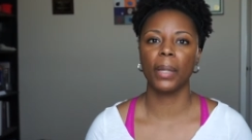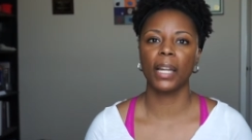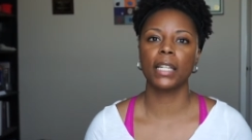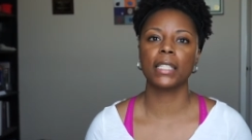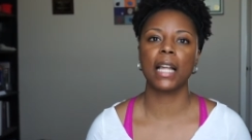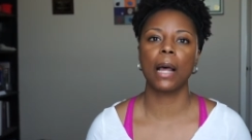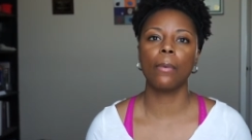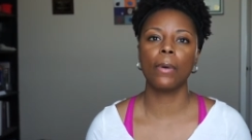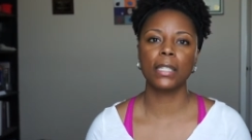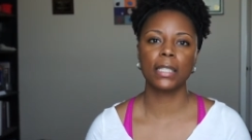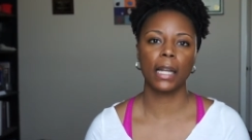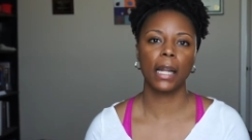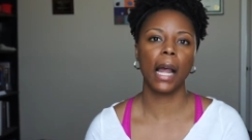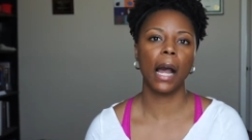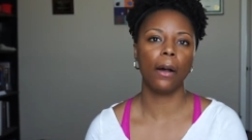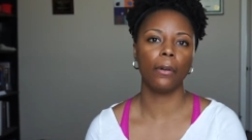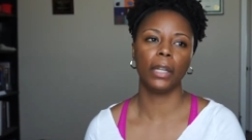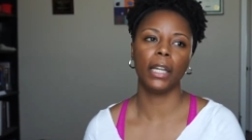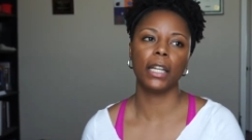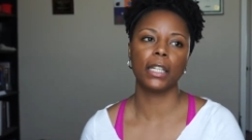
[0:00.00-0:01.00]
because I wasn't
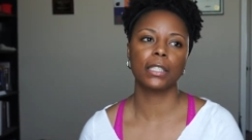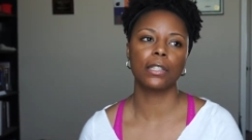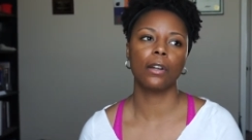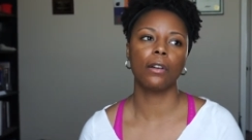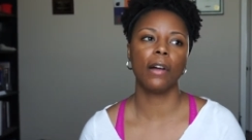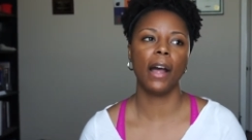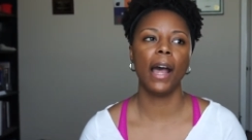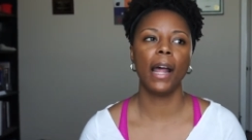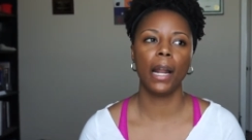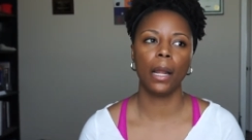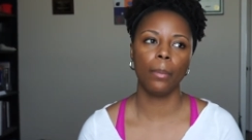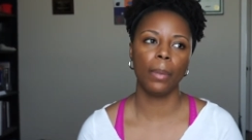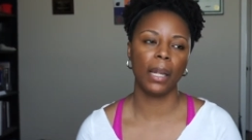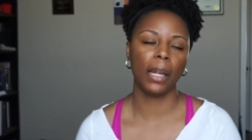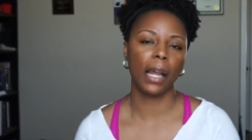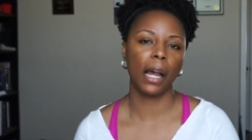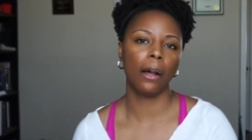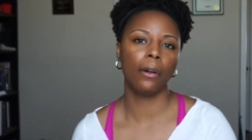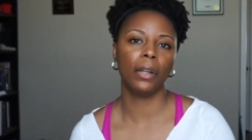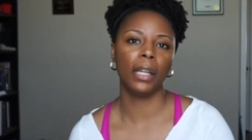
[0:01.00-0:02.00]
counting. So had I been
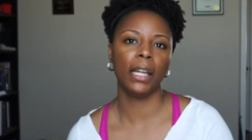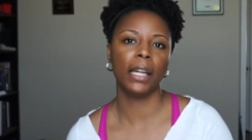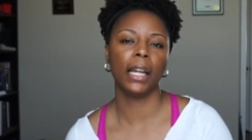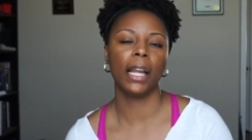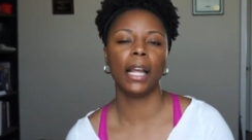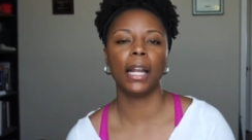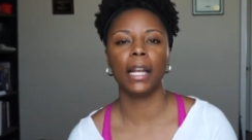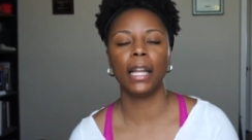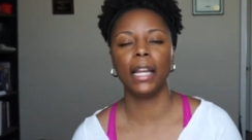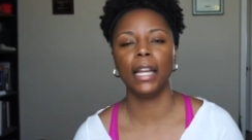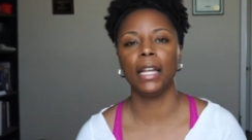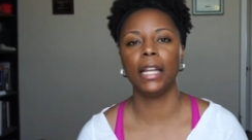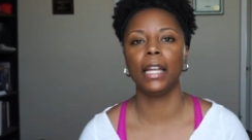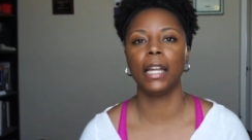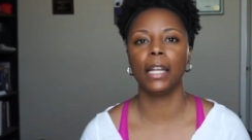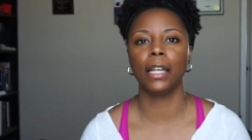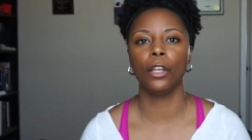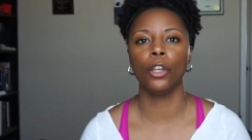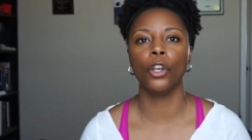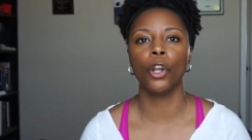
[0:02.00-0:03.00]
counting and
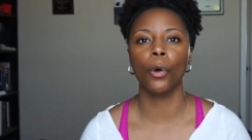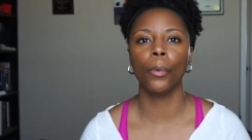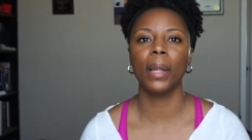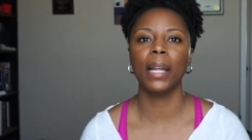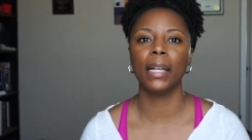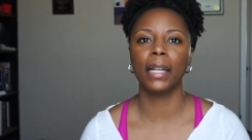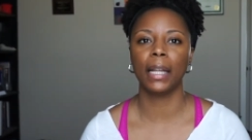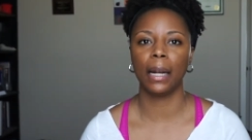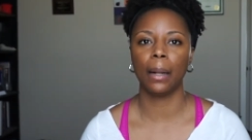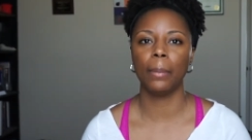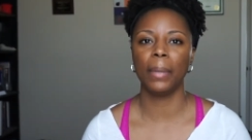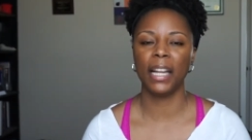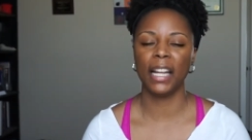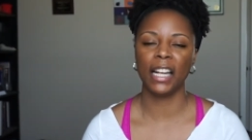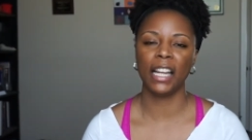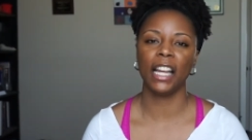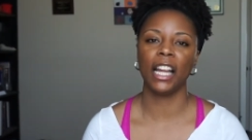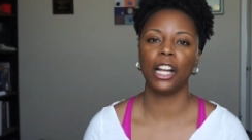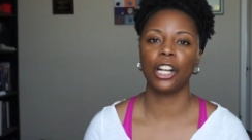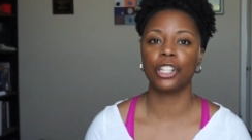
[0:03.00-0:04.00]
eating, knowing that I'm
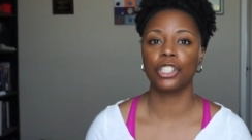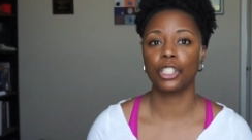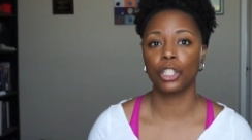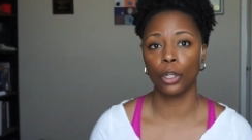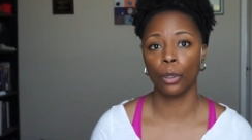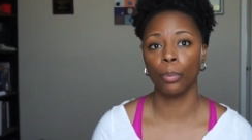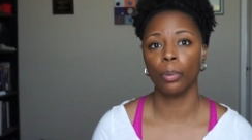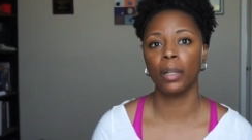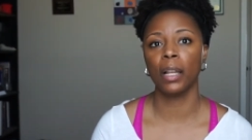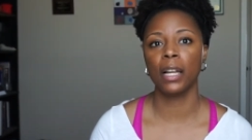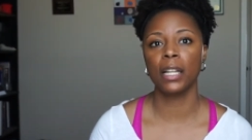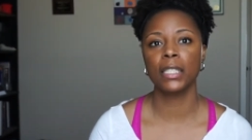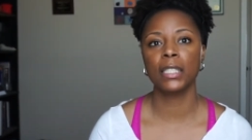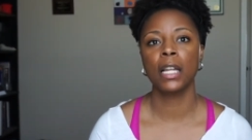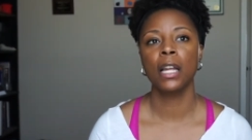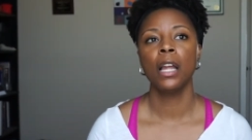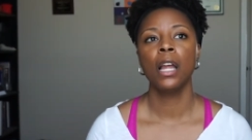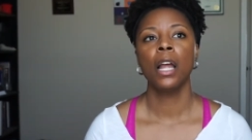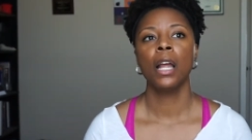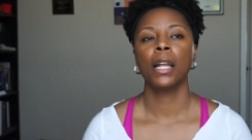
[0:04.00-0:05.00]
eating in a surplus,
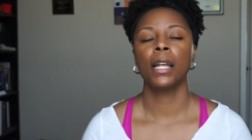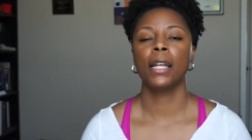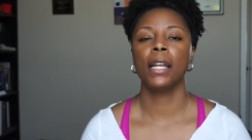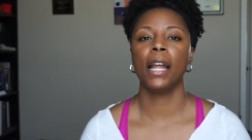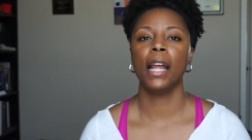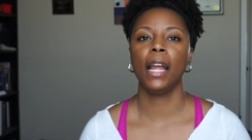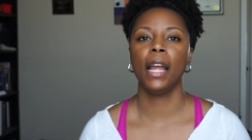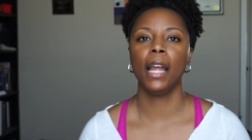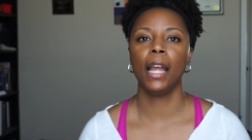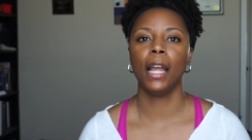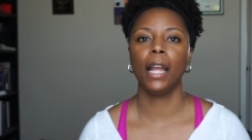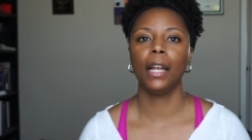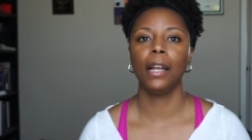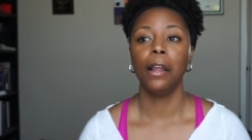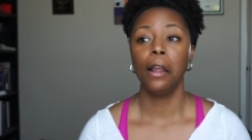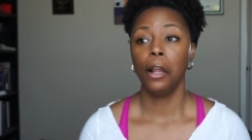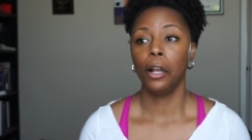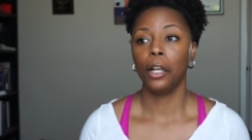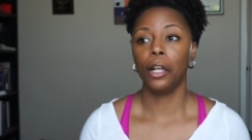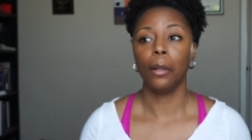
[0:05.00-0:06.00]
then
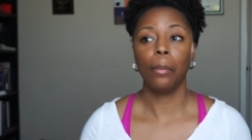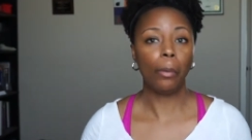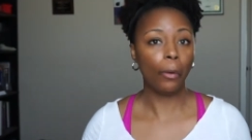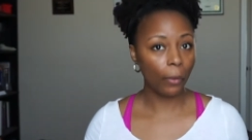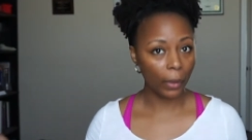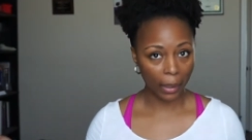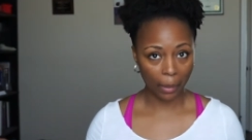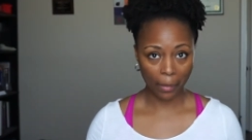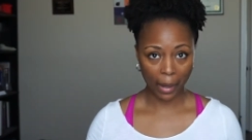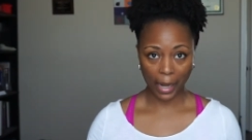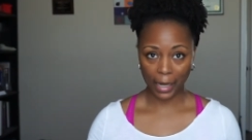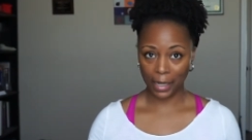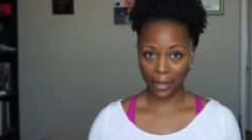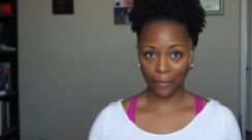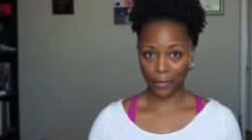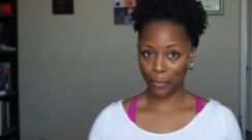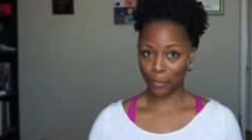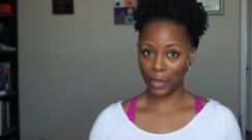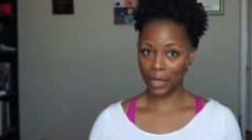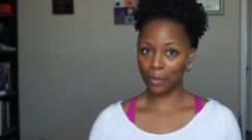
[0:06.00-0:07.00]
the booty might
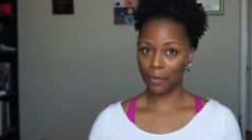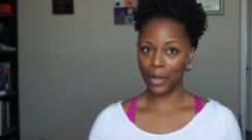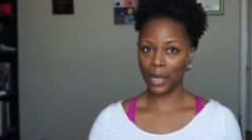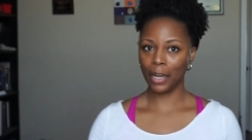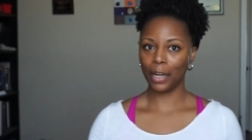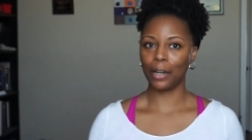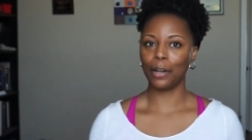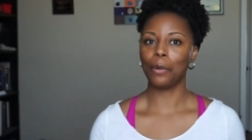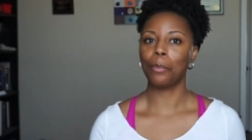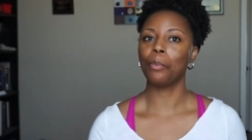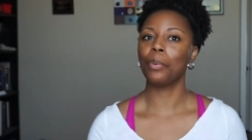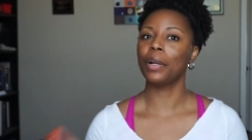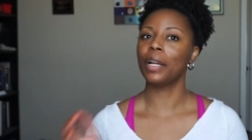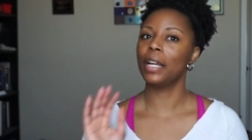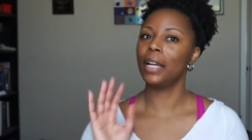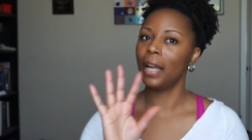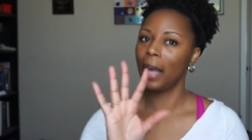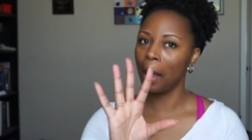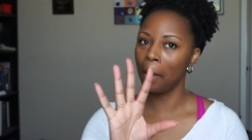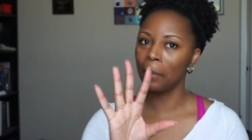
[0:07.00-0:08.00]
even be bigger.
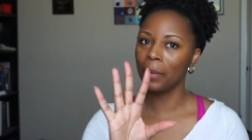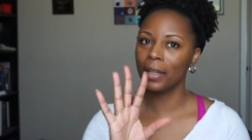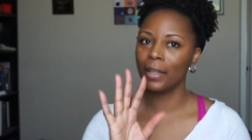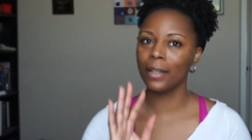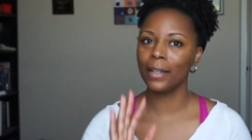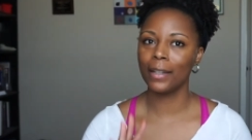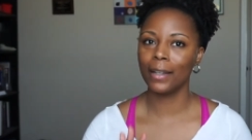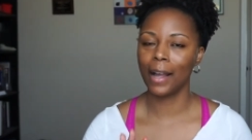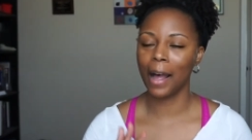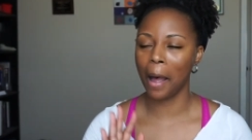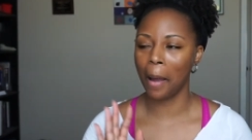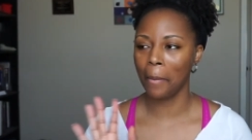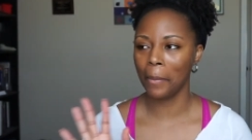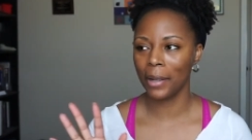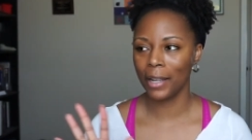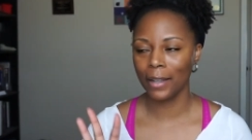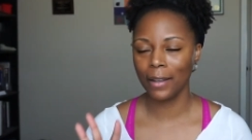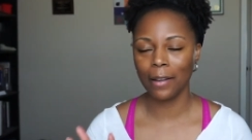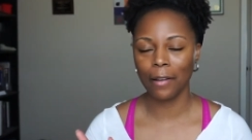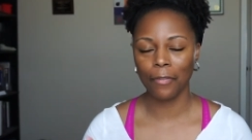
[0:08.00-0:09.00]
But I'm
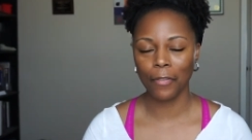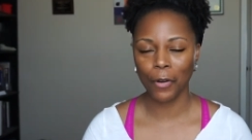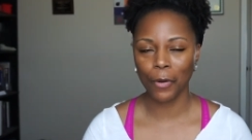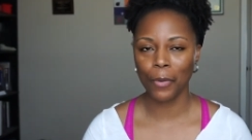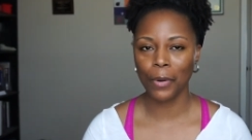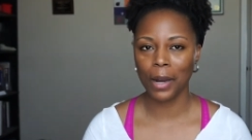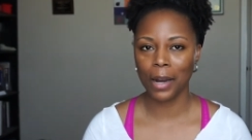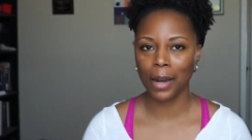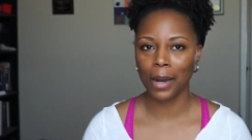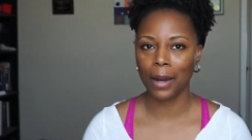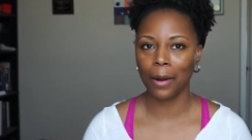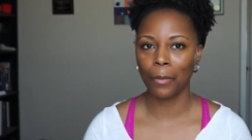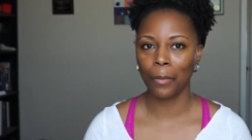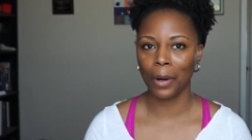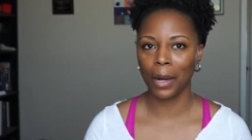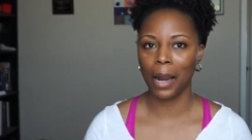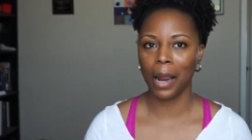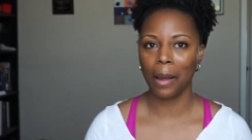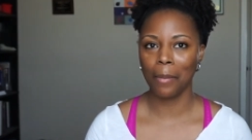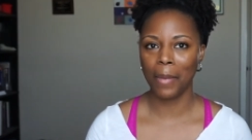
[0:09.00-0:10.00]
good for
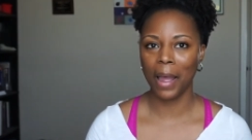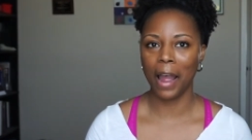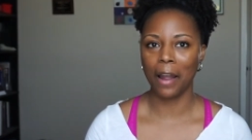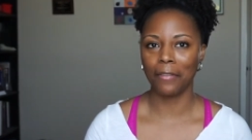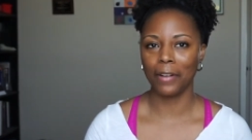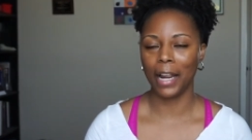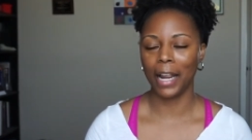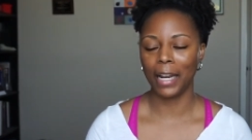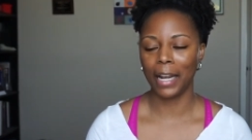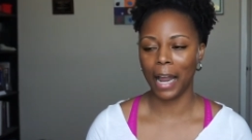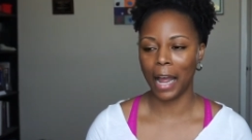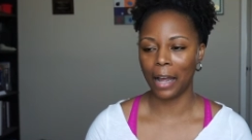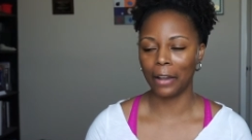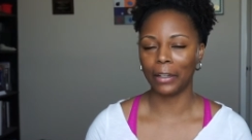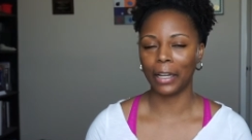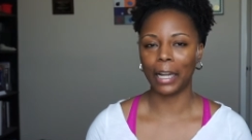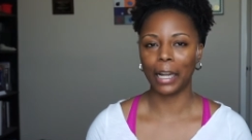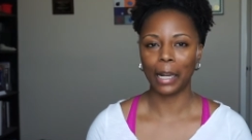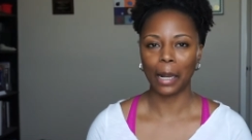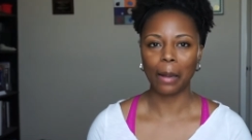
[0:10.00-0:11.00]
where I'm at right now.
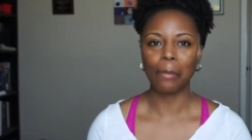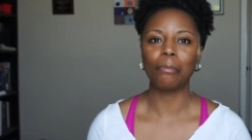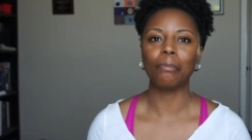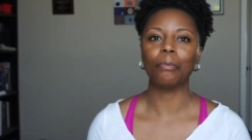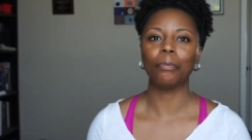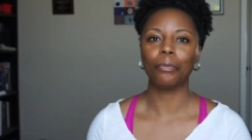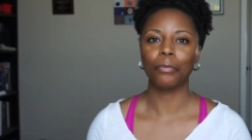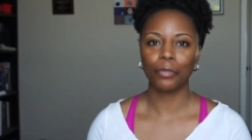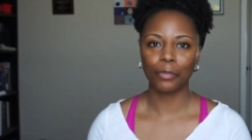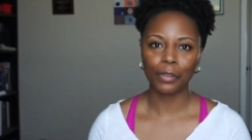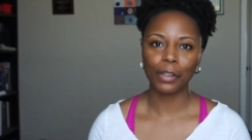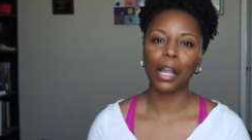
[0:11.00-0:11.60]
Like I'm